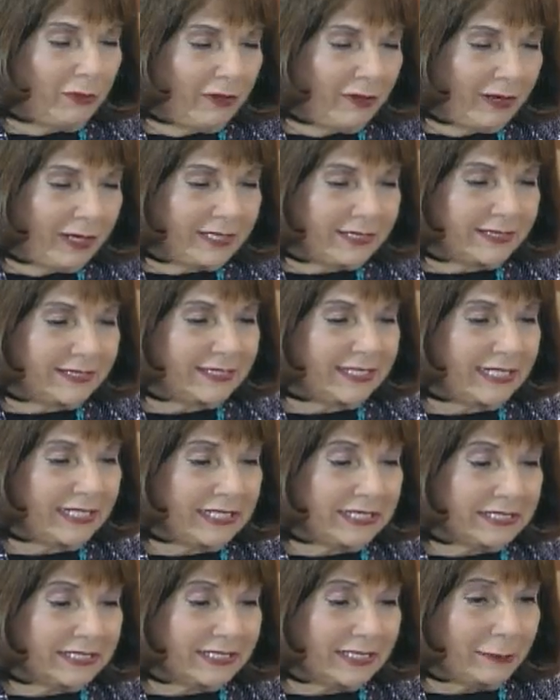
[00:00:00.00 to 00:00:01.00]
are
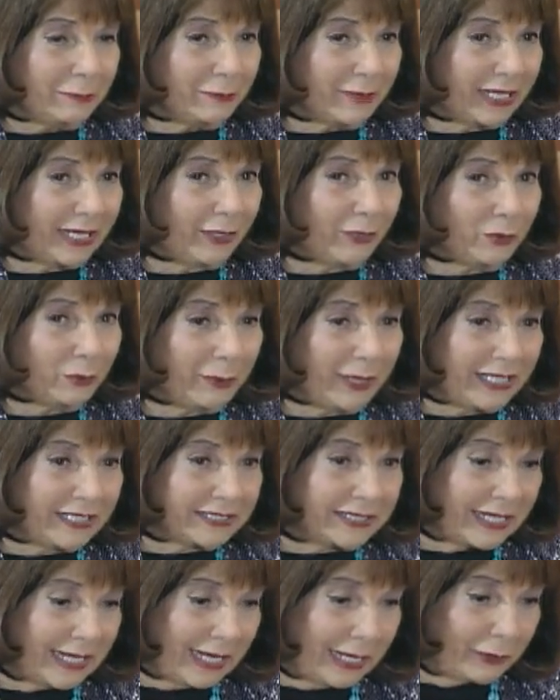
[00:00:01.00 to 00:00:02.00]
seeing somebody who has
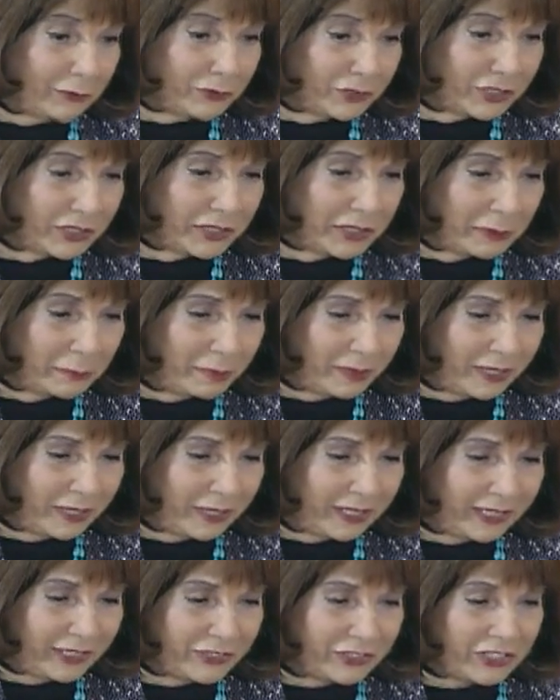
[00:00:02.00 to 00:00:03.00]
a house on the
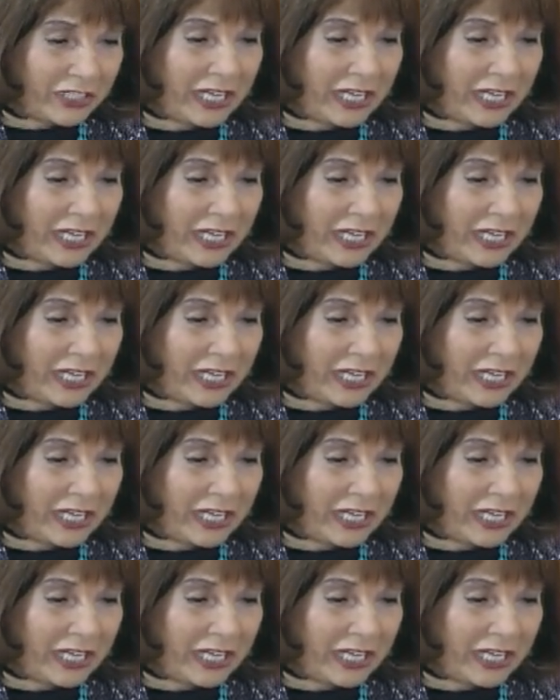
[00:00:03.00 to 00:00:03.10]
beach.